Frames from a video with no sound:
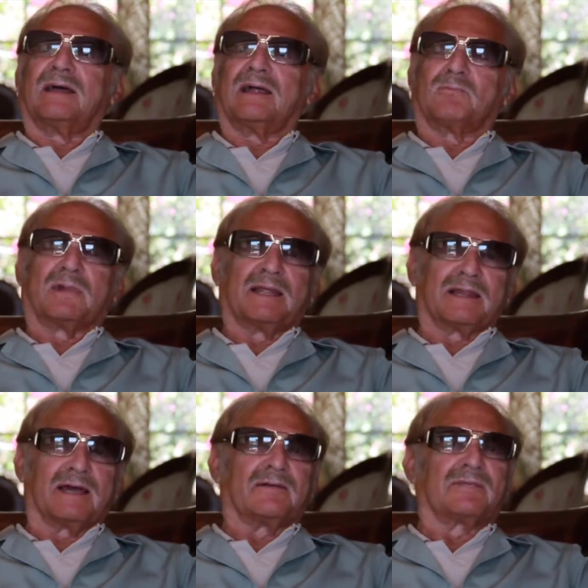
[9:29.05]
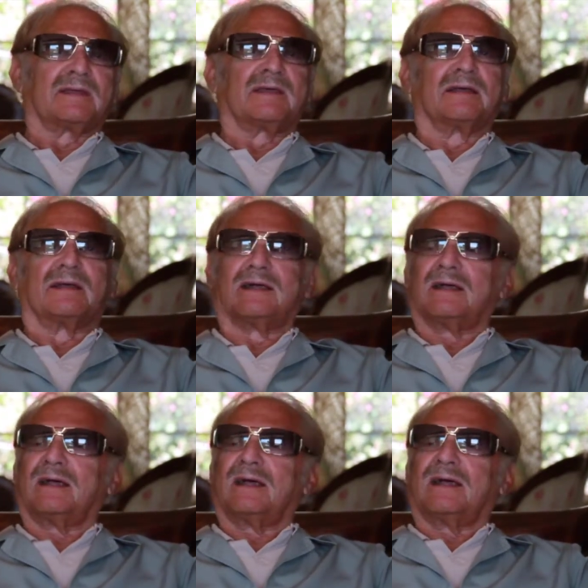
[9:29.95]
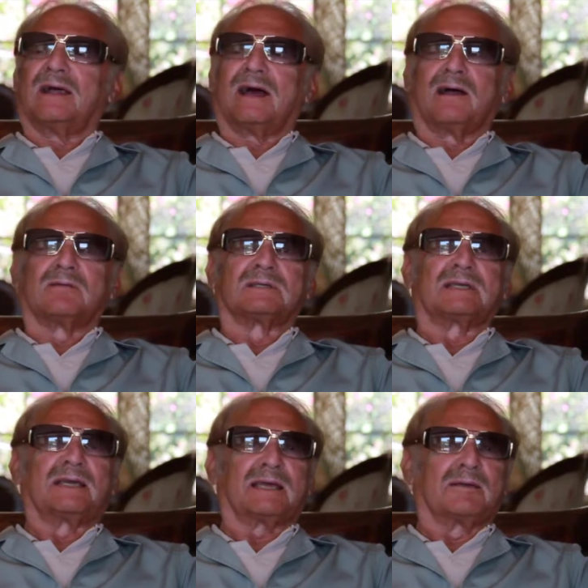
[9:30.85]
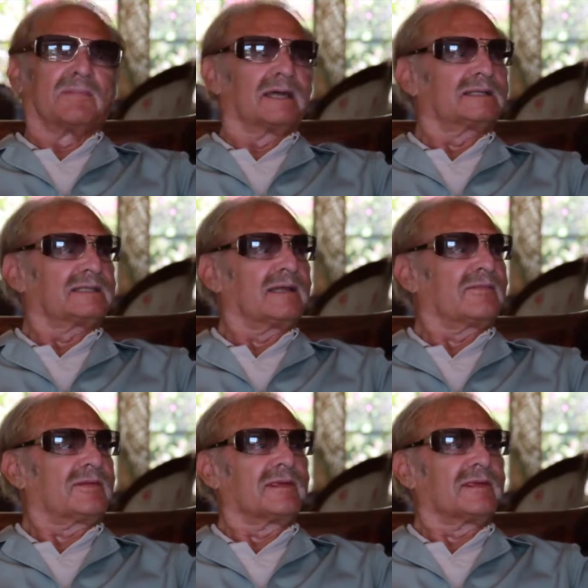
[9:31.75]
And when he left, I was kicking myself,